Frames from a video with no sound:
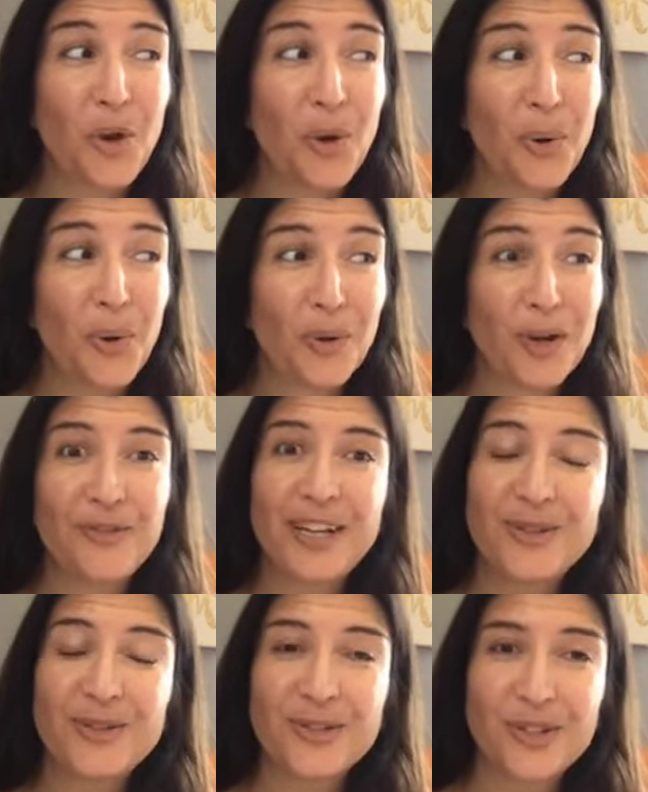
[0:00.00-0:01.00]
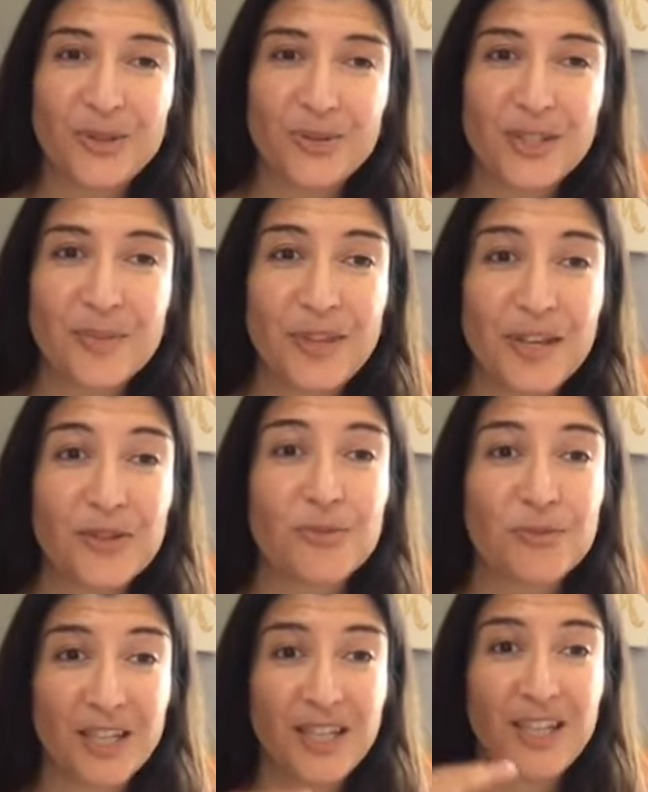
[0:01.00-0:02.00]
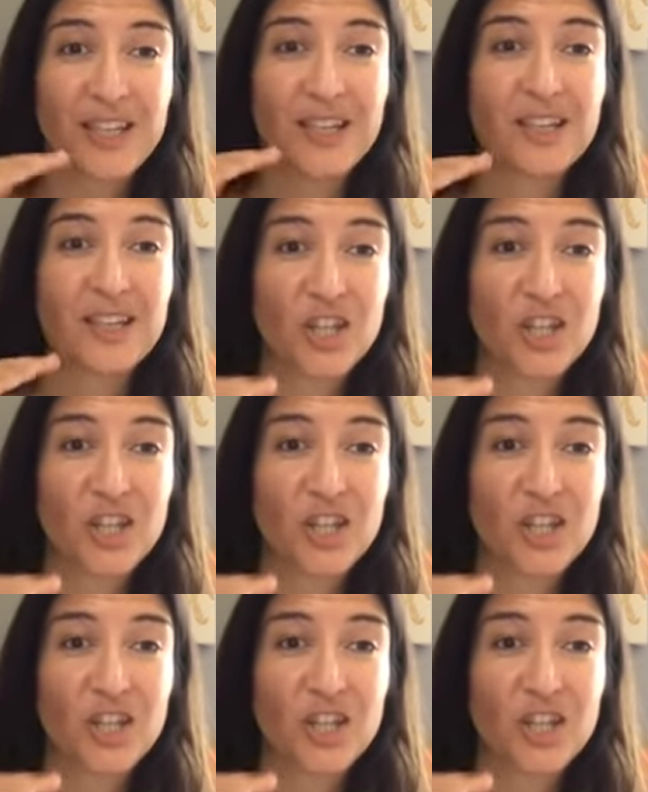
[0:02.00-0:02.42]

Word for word: oh, if I don't do something really